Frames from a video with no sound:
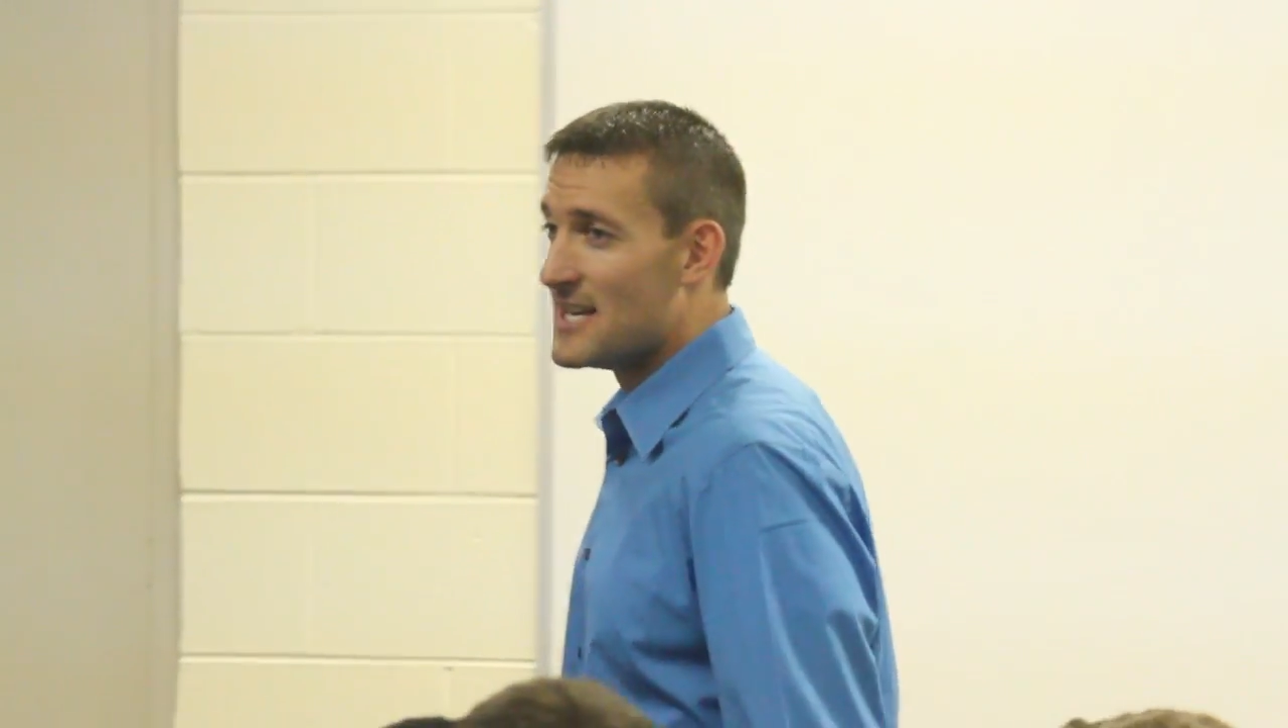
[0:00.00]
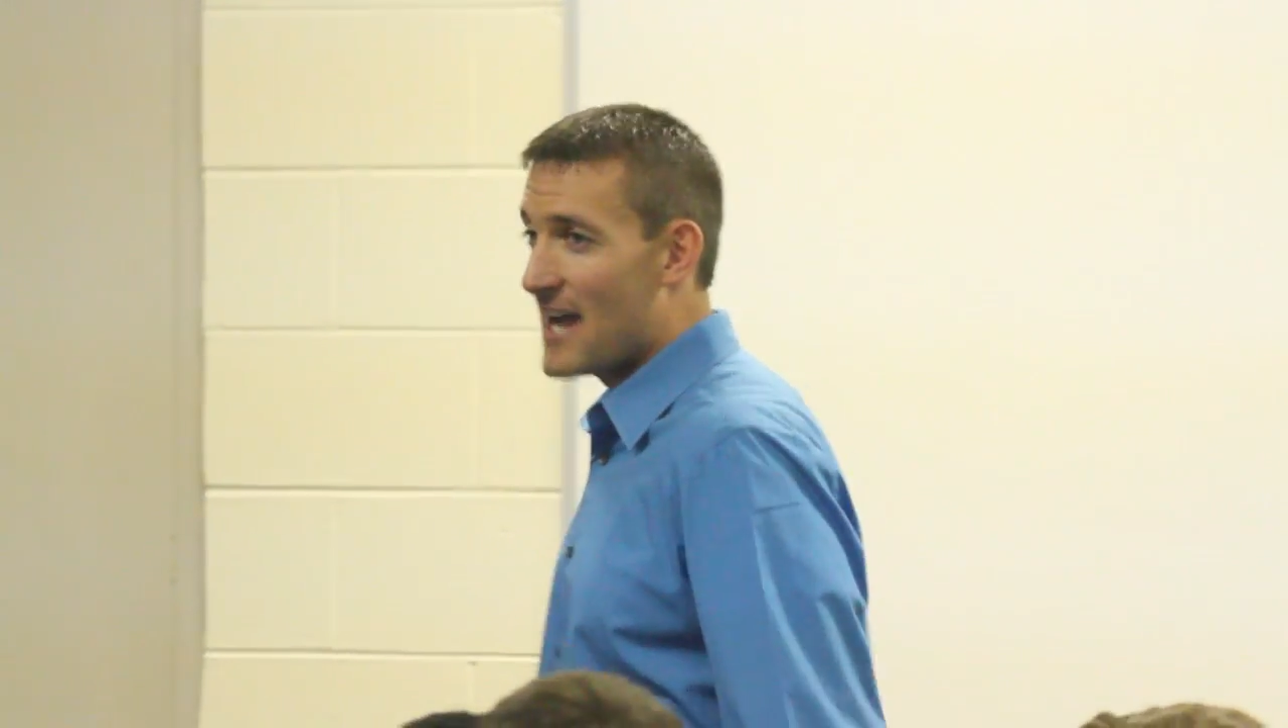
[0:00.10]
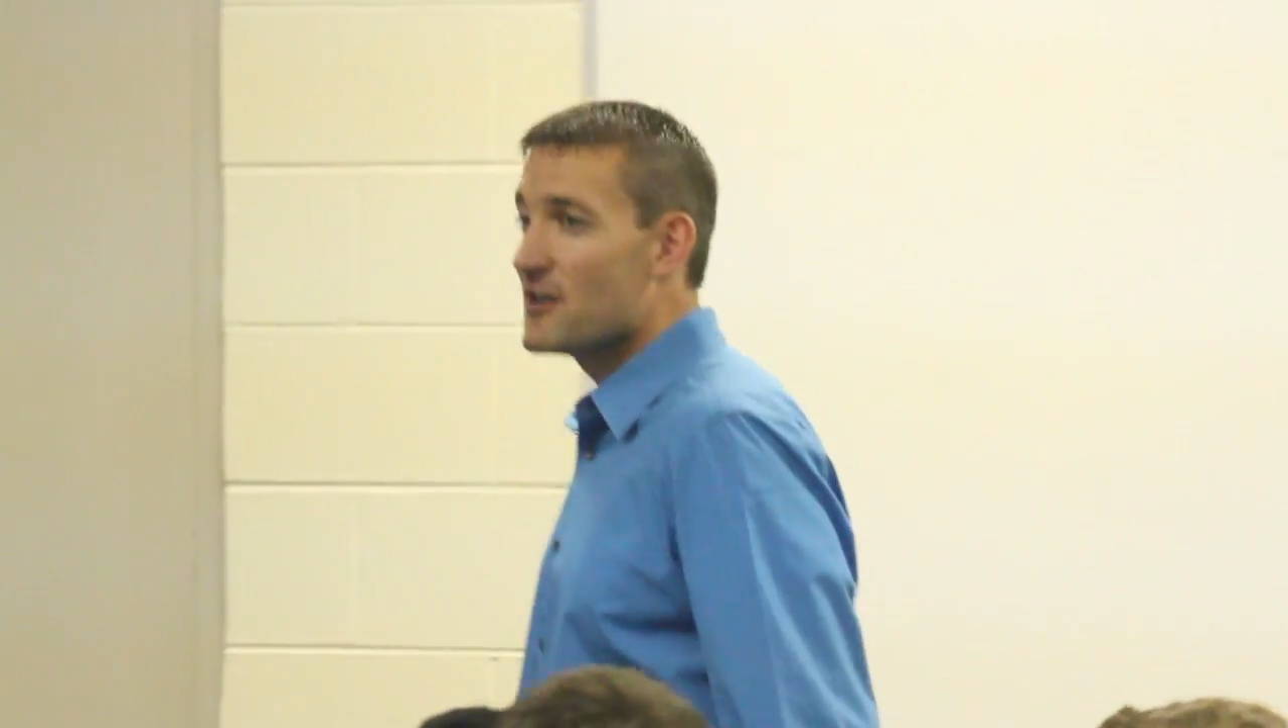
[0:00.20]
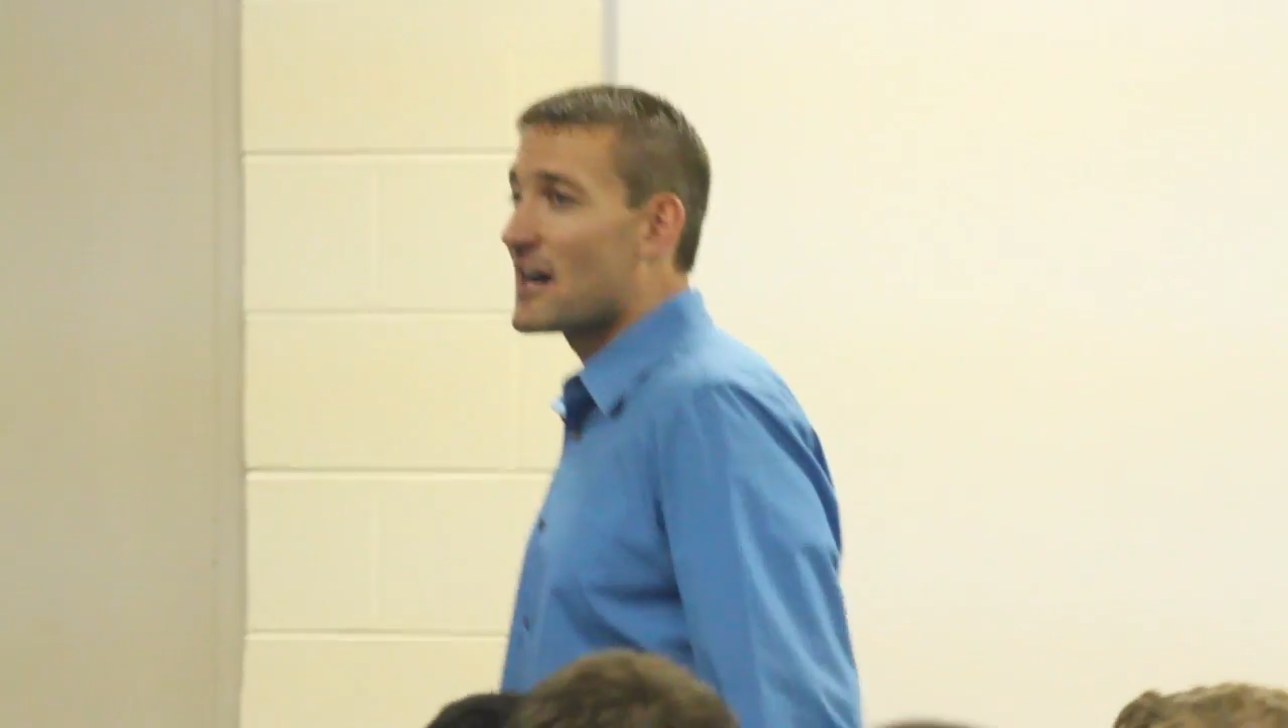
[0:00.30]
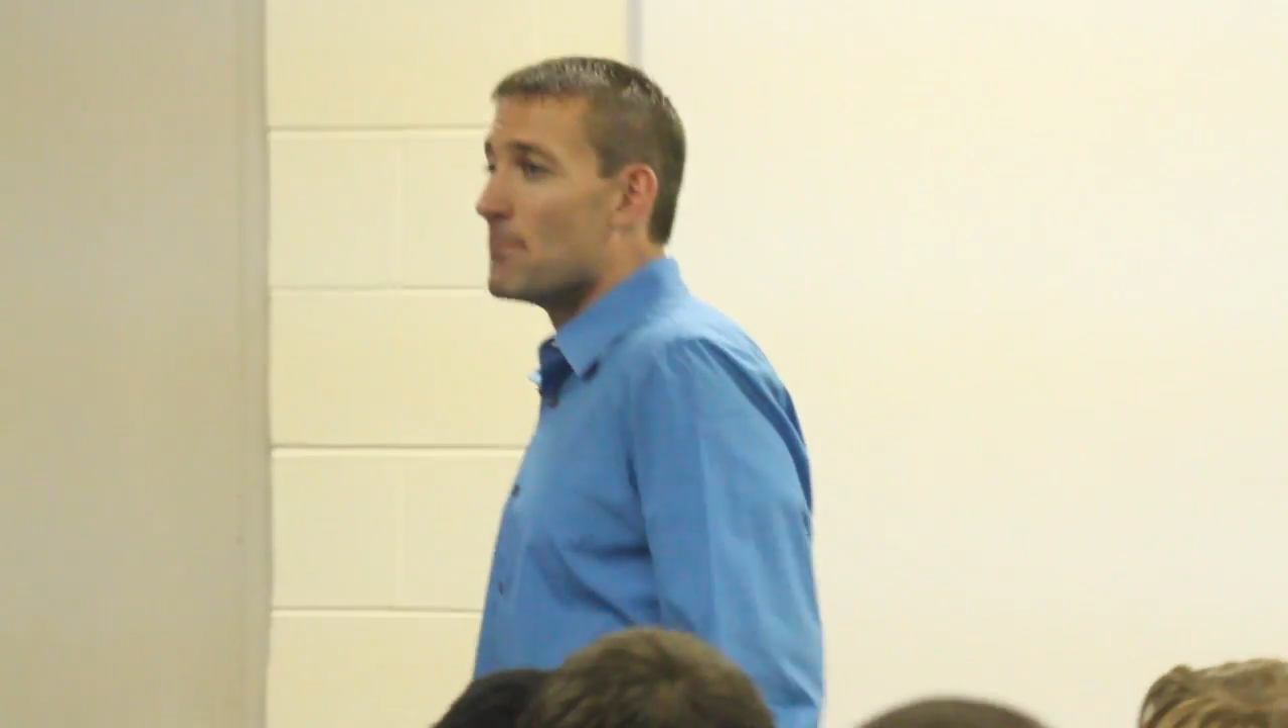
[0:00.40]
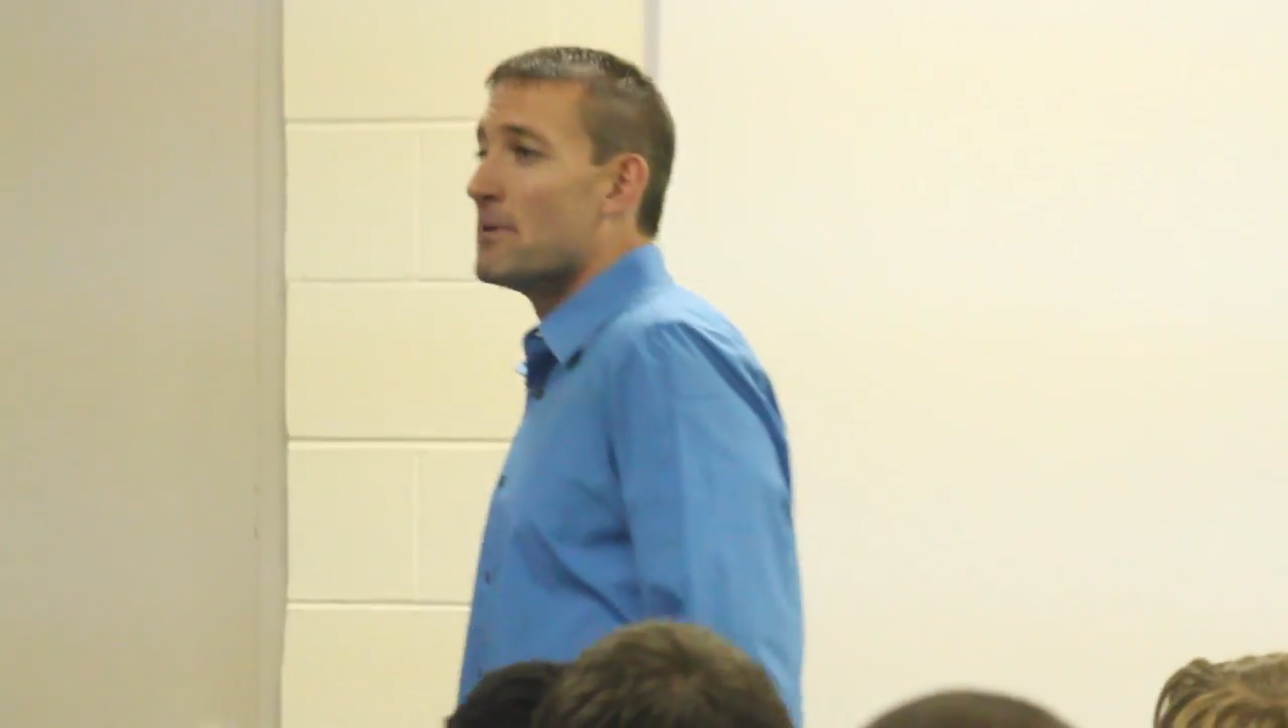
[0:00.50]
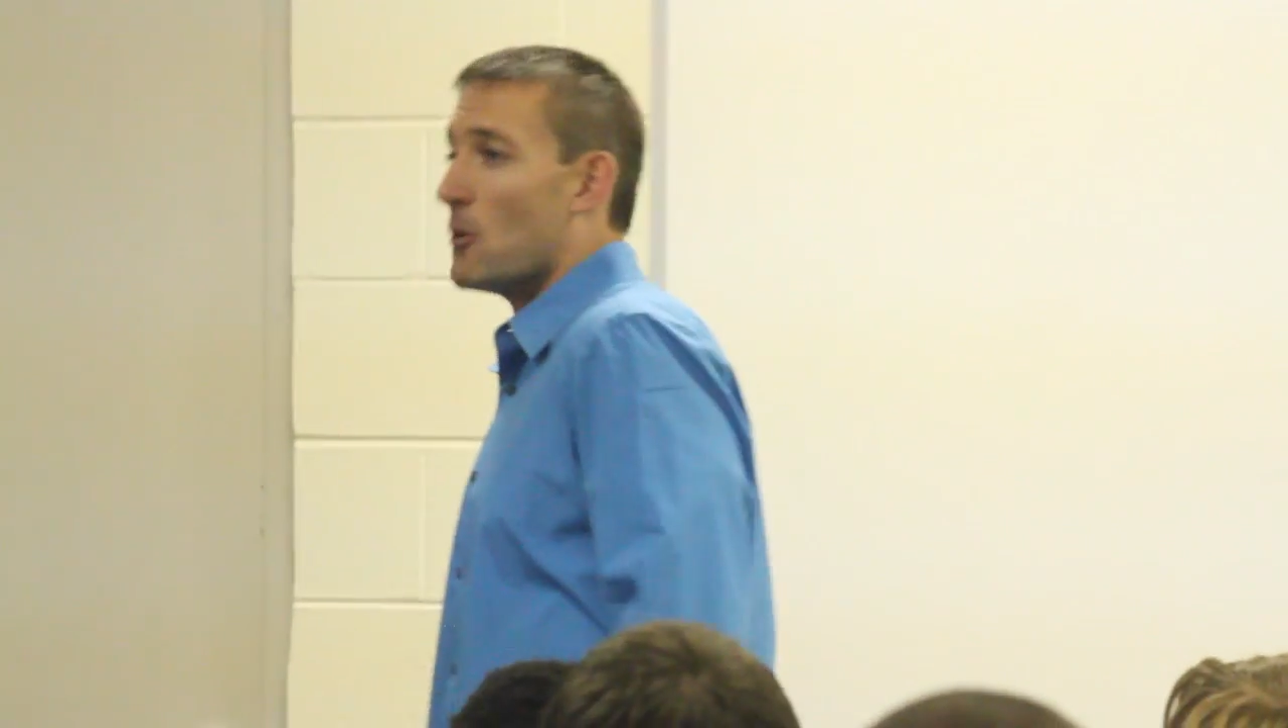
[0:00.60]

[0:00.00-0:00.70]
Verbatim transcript: Now you got to